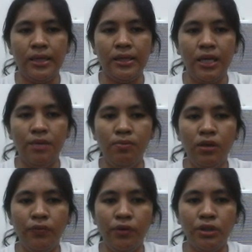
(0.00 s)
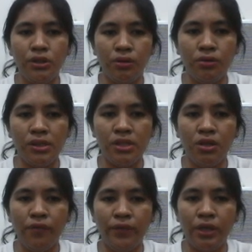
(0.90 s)
Table 4 shows the
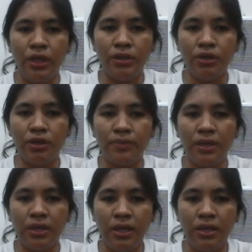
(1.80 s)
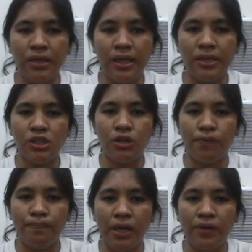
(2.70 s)
computation of the t-test
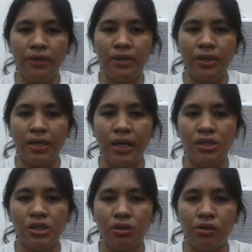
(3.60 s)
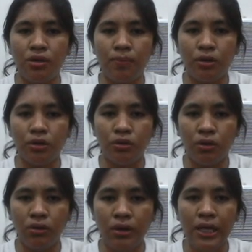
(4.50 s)
comparing the gain score of
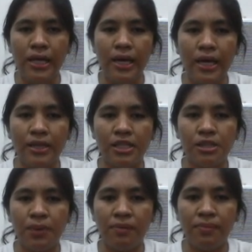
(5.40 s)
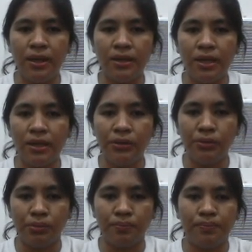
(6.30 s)
control and the experimental
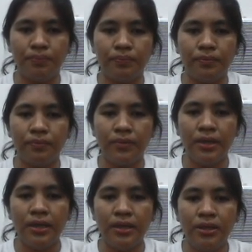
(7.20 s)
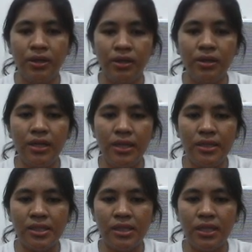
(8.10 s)
group. There
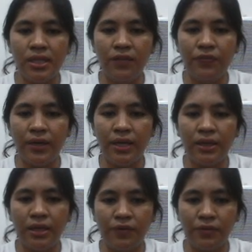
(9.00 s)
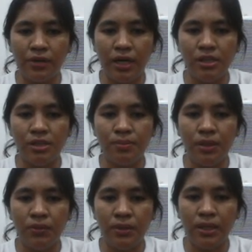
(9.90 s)
is a significant difference
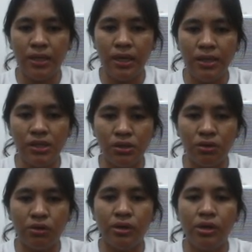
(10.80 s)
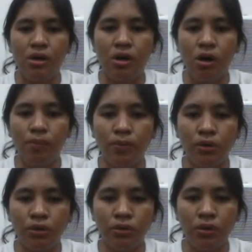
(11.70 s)
between the gain score of
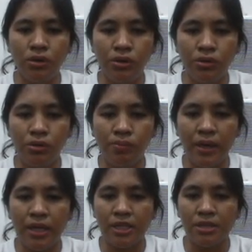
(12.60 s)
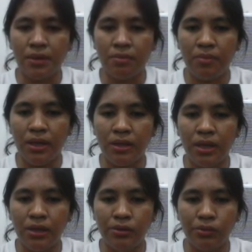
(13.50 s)
controlled group and
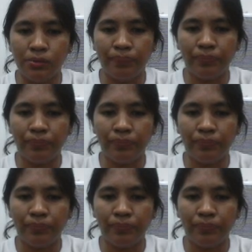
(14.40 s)
experimental group.